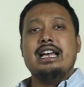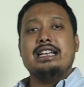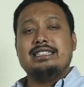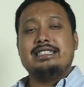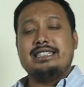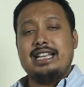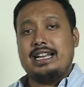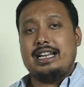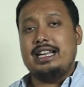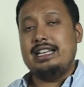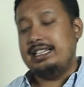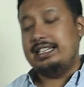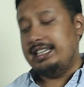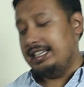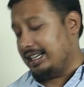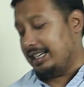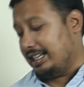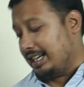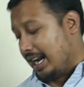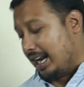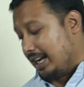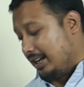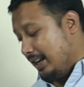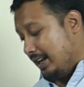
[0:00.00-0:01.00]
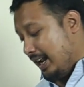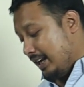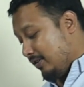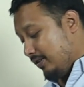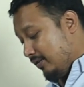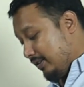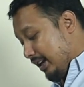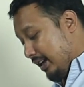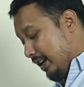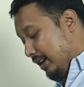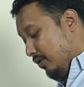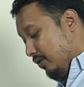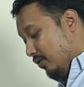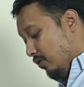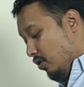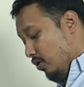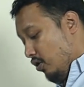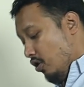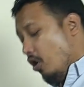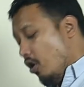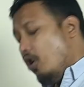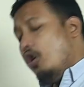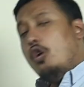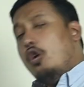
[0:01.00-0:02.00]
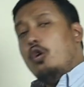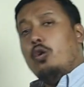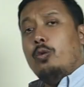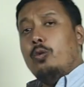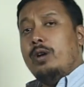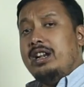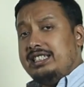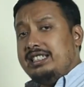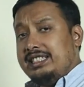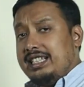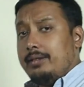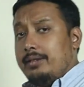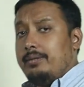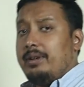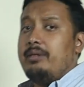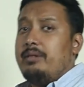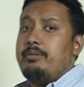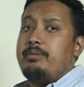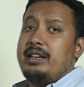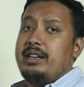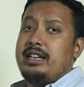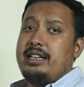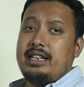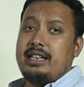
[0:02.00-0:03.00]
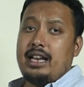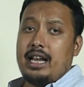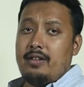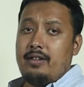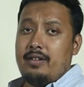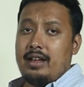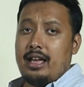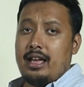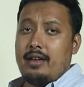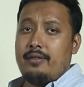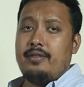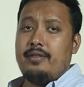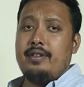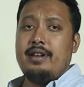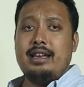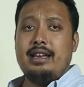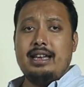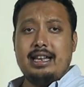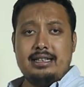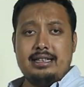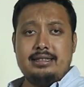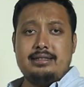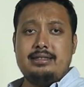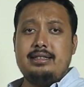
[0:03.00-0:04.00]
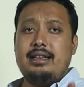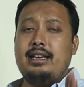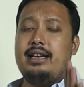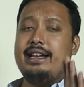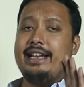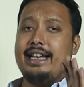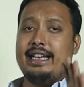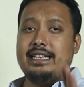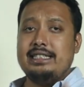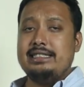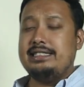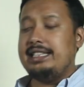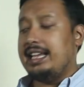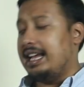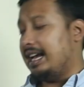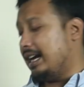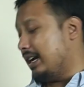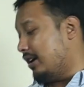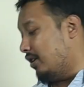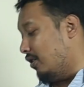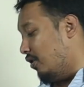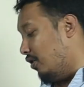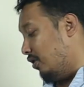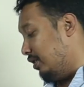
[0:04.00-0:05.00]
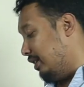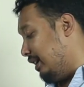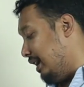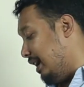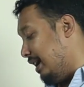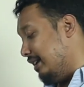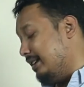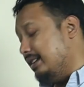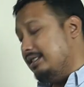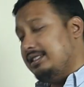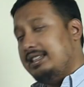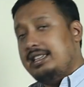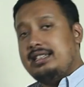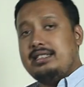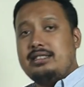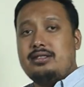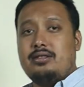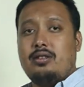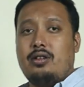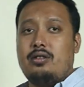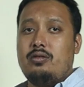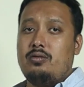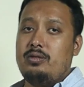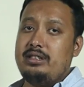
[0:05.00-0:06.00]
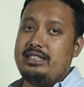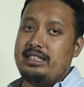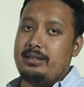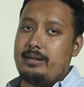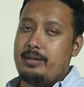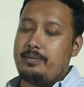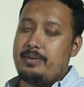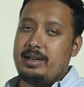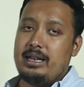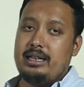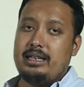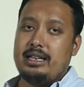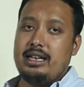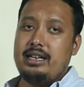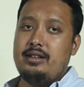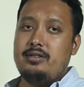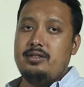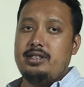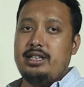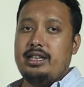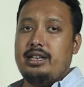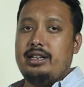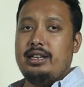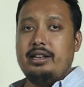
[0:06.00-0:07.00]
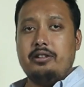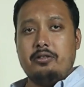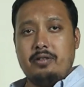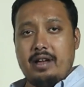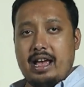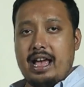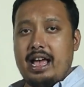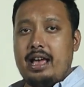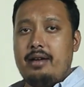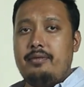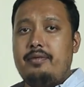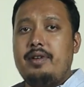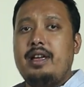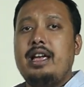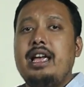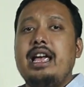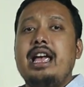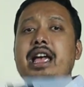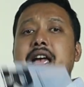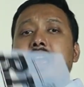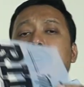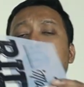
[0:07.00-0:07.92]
Second thing I like to tell you, whichever printer you have, laser, inject or cartridges, or whichever printer you have,